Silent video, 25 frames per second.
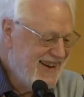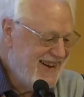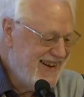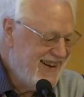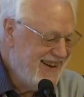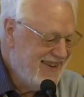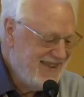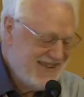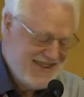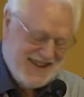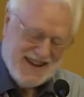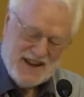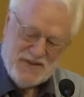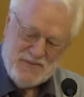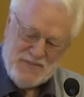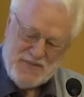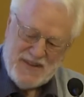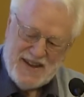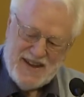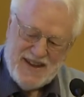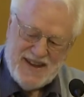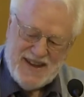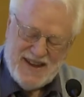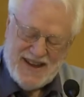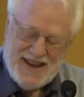Okay.
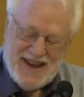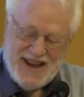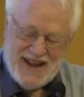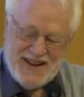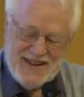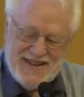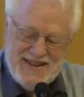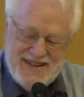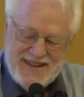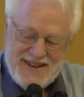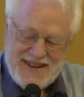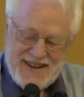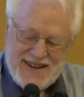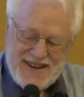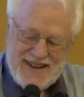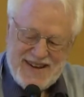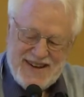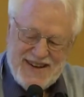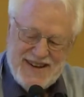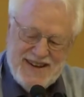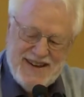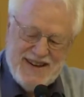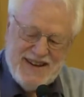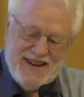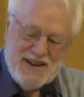And,
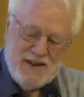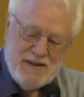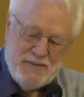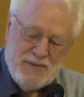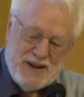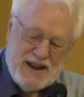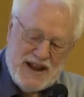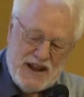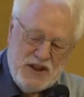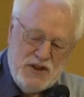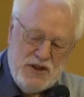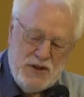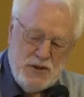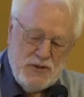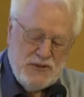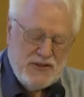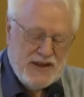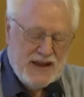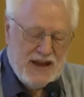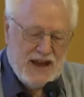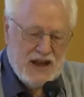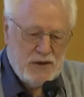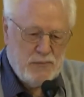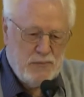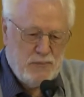but I knew
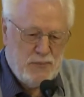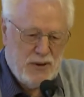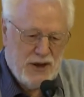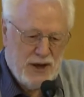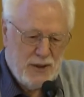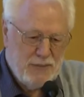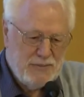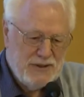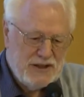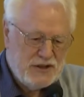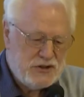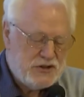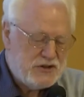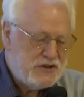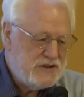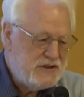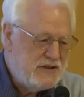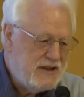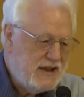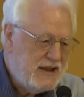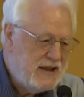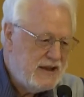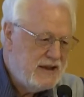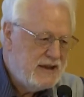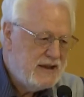they had published
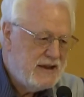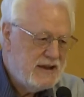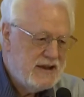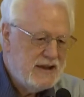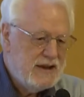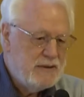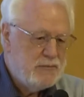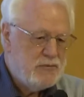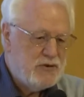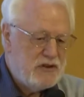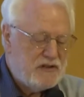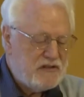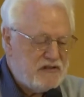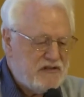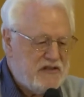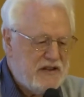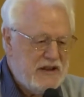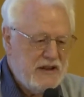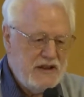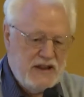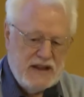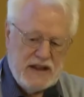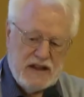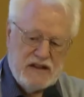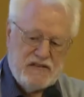the
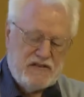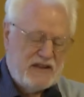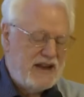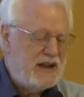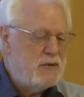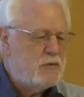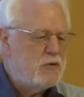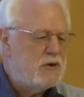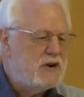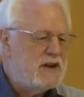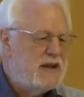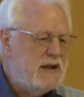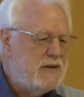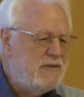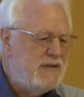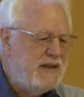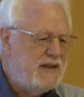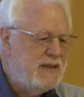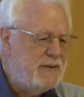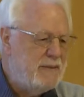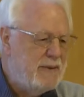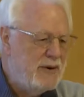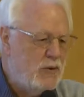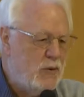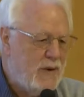proceedings and were giving
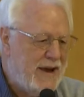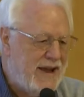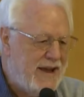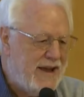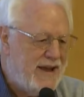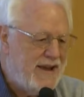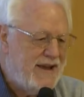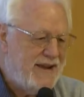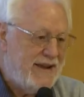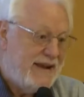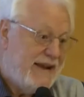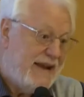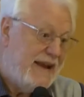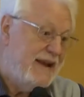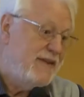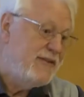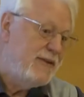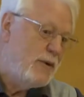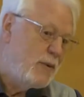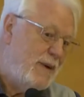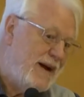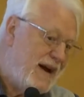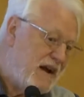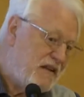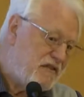them away in
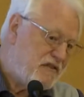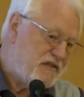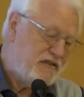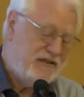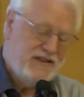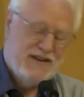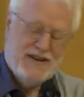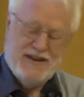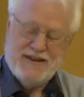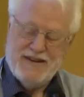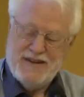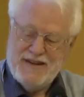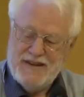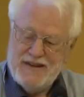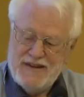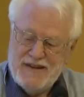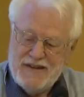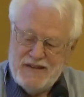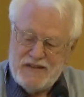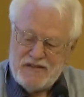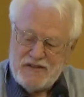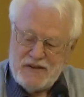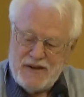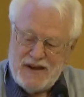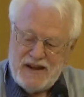the West.
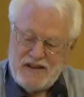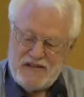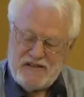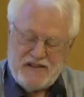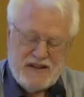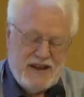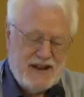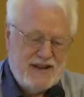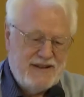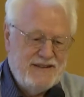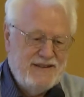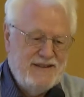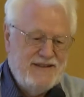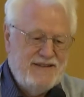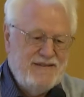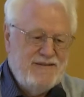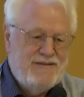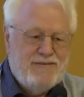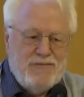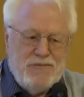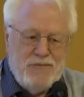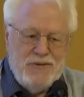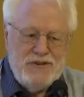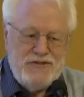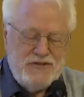So I said,
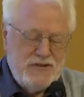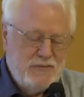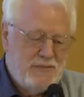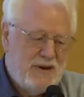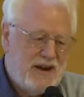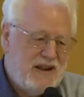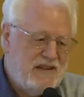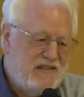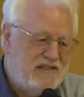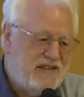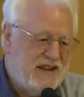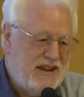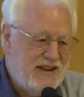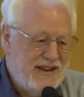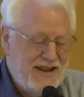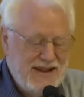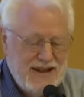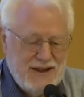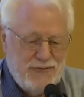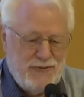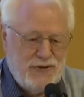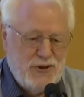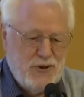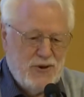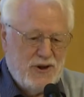would you mind sending
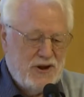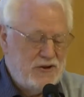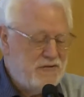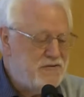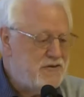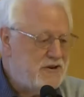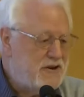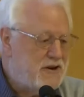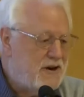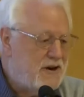a few hundred